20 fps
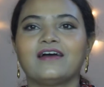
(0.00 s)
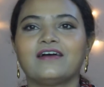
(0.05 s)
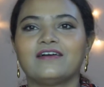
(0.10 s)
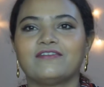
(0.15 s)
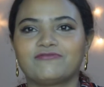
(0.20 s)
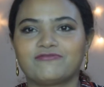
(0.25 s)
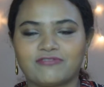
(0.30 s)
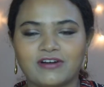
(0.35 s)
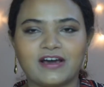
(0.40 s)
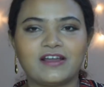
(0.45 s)

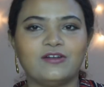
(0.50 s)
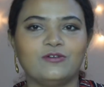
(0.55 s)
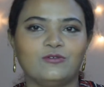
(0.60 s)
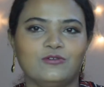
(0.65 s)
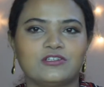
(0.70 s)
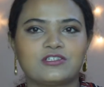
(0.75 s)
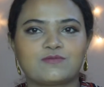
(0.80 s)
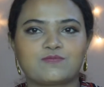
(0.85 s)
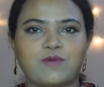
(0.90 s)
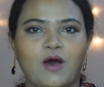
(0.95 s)
For
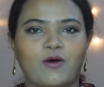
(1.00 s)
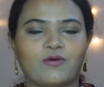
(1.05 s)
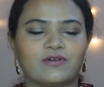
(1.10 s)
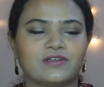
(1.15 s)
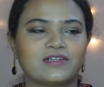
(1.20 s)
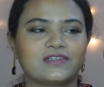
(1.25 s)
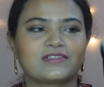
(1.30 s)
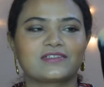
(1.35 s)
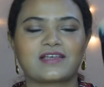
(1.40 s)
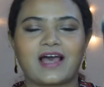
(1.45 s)
loose
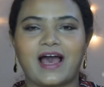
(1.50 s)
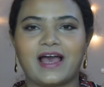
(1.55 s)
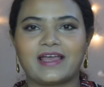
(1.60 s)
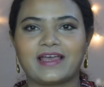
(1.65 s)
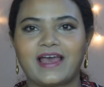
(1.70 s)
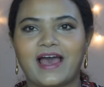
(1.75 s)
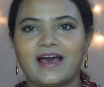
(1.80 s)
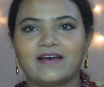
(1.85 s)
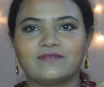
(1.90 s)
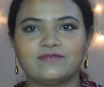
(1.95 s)
powders, I
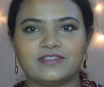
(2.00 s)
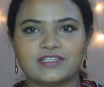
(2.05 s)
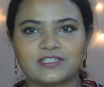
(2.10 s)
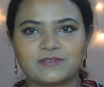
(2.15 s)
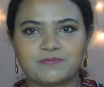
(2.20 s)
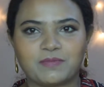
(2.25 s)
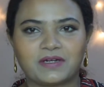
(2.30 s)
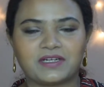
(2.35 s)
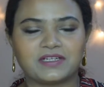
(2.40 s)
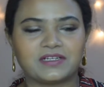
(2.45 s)
have this
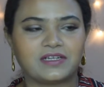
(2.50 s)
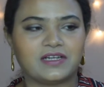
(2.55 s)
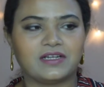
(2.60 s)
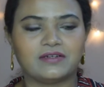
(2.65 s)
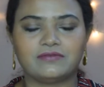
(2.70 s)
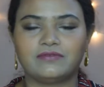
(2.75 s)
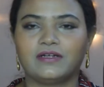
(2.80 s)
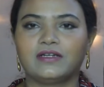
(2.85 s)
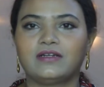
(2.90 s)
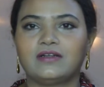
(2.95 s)

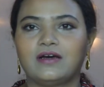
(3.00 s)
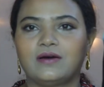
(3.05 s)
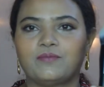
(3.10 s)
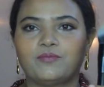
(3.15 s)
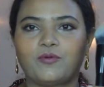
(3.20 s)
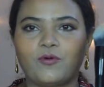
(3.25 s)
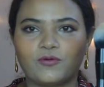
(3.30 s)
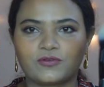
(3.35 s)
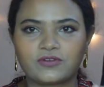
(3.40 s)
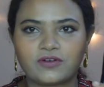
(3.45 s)
particular one.
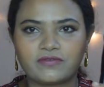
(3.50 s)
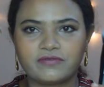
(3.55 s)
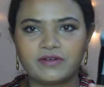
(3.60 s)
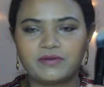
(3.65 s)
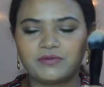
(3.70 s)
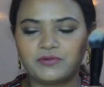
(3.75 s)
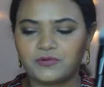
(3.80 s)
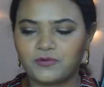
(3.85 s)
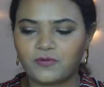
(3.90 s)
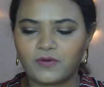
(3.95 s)
Both of
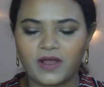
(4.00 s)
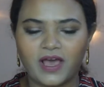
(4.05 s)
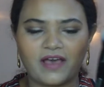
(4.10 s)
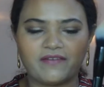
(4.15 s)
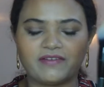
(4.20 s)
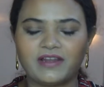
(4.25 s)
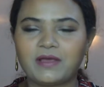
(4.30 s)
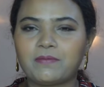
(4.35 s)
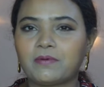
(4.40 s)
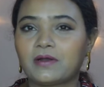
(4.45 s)
them don't have
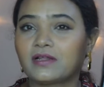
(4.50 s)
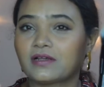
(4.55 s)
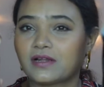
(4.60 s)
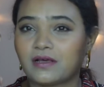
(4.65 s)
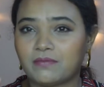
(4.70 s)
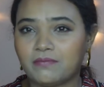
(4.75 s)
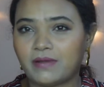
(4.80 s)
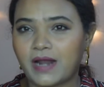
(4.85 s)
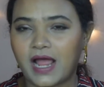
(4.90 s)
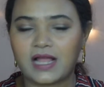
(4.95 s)
any
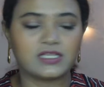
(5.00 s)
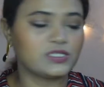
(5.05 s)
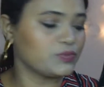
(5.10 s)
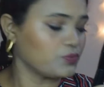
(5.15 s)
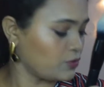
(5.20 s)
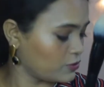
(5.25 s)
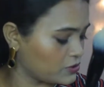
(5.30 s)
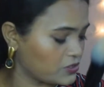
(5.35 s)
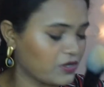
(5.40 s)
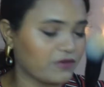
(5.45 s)
particular brands.
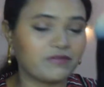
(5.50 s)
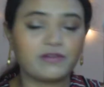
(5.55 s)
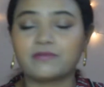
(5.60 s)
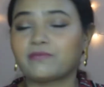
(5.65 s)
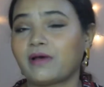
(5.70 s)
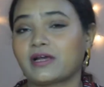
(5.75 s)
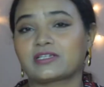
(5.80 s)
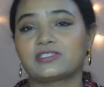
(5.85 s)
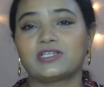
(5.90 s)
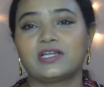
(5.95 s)
Most of them
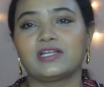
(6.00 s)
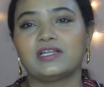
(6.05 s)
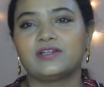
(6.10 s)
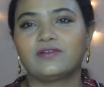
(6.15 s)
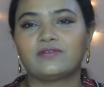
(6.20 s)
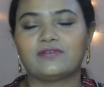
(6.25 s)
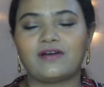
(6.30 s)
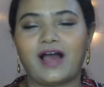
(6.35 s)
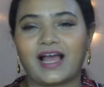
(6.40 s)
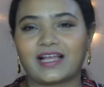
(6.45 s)

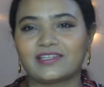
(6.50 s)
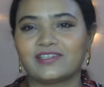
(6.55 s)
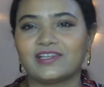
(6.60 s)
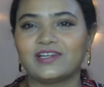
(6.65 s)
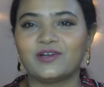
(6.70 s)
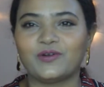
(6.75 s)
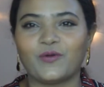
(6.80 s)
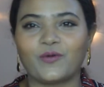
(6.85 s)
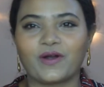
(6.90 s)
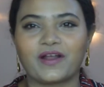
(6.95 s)

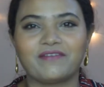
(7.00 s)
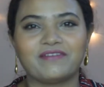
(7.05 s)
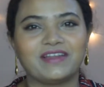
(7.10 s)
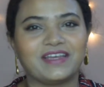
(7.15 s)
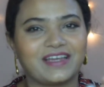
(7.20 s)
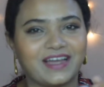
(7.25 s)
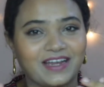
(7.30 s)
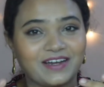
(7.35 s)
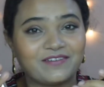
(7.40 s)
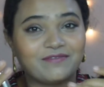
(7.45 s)
actually don't have any
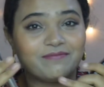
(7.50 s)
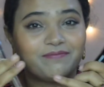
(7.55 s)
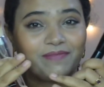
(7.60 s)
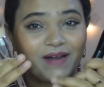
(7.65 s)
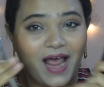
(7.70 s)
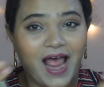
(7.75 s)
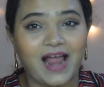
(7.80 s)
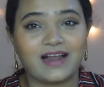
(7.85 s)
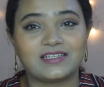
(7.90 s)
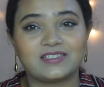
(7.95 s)
kind of
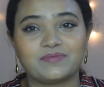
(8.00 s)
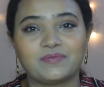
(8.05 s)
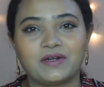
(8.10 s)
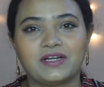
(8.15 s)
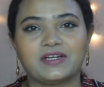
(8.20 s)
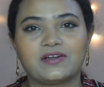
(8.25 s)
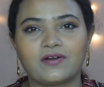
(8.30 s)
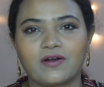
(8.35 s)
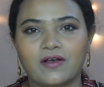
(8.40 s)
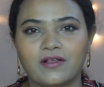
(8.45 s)
brands
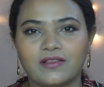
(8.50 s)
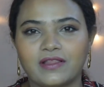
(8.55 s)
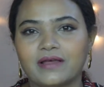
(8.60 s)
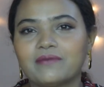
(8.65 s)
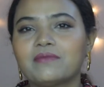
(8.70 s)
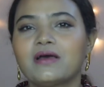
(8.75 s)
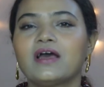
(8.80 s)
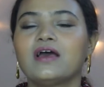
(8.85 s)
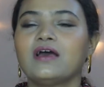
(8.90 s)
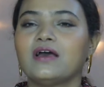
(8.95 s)
printed on them.